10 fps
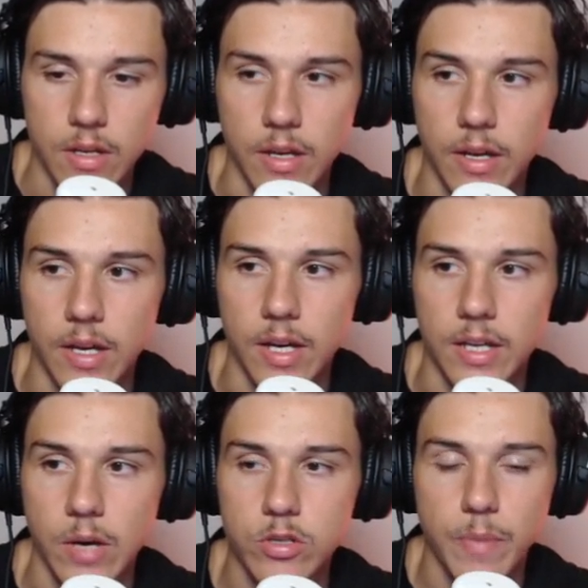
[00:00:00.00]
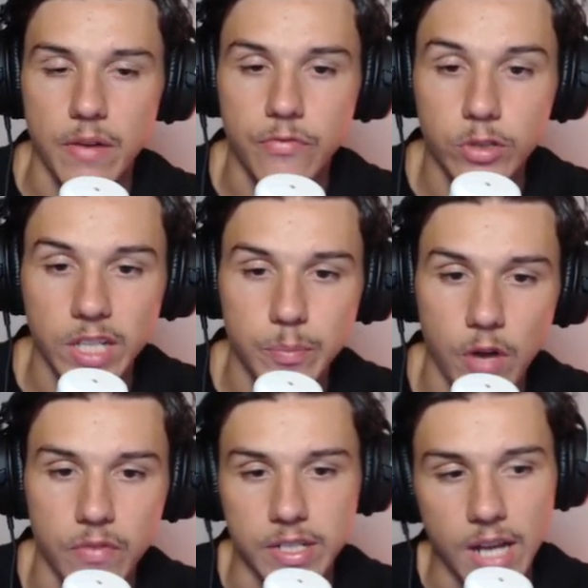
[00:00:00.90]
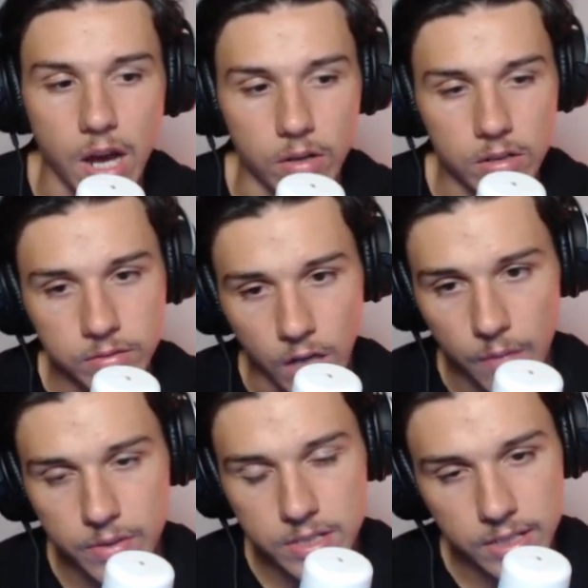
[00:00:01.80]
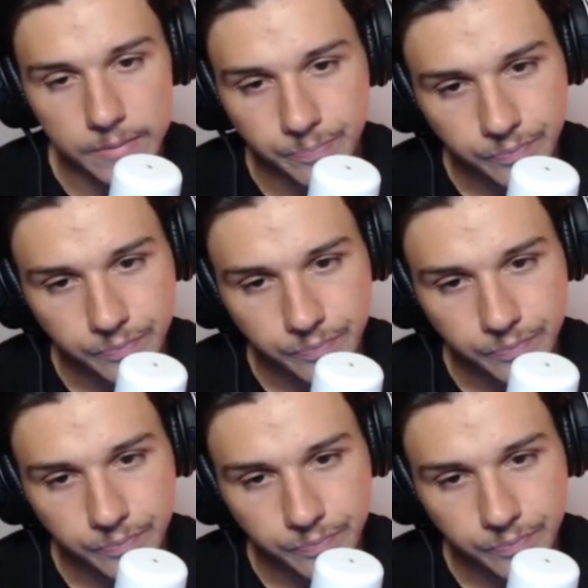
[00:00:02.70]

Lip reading: That was my full take profit. Now, obviously,